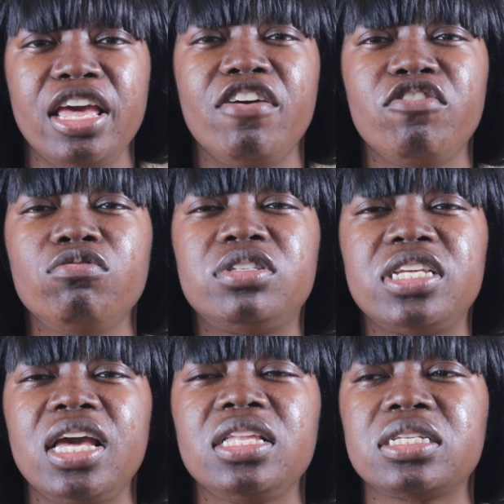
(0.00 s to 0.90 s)
If you
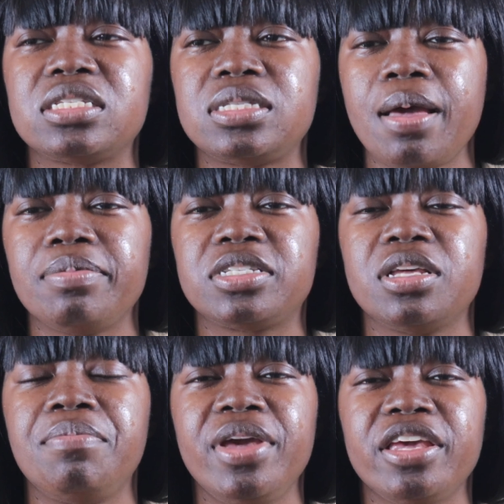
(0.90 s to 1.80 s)
take the steps
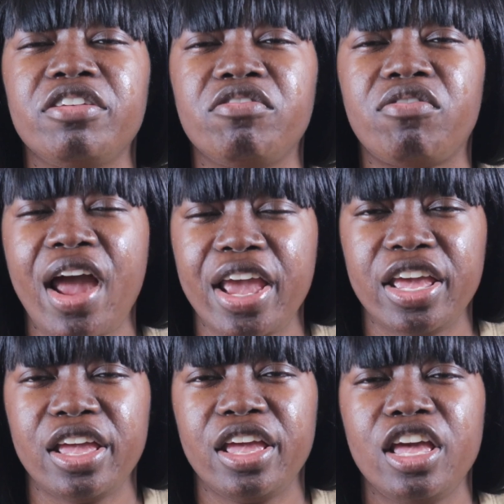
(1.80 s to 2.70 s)
to make it
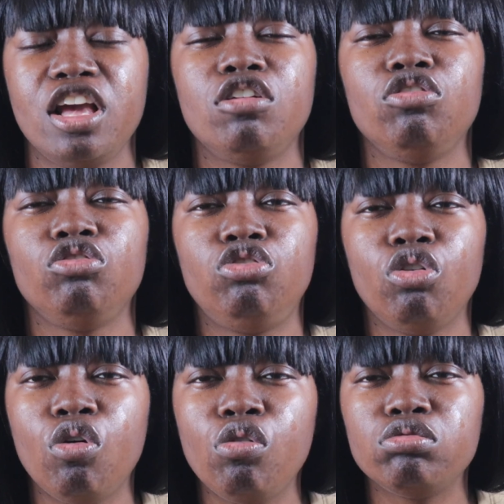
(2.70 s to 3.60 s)
right,
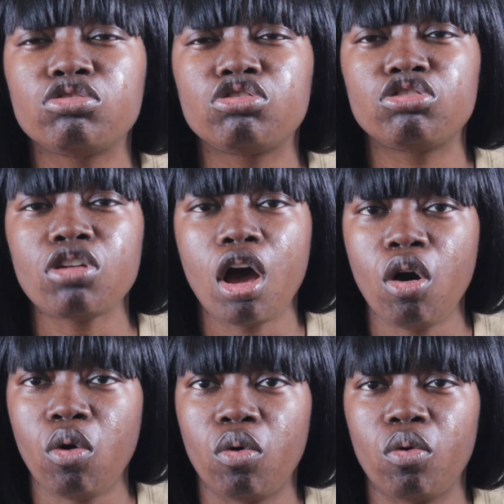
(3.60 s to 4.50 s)
do
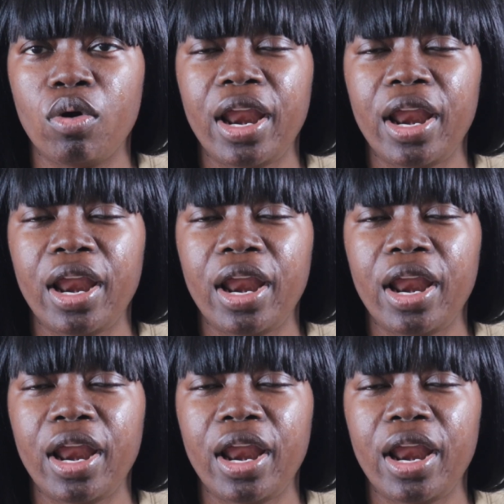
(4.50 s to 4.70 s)
so.